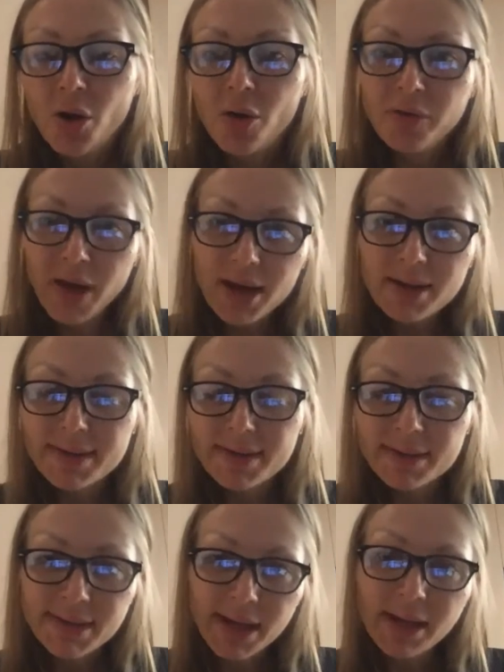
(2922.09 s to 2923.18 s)
of us
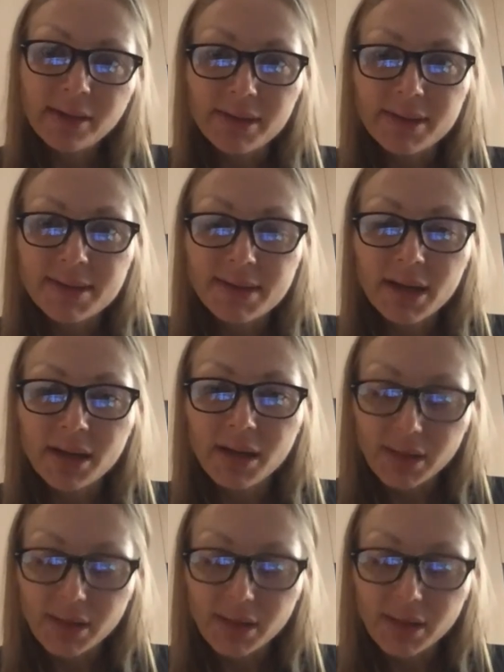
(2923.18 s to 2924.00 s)
scientists and,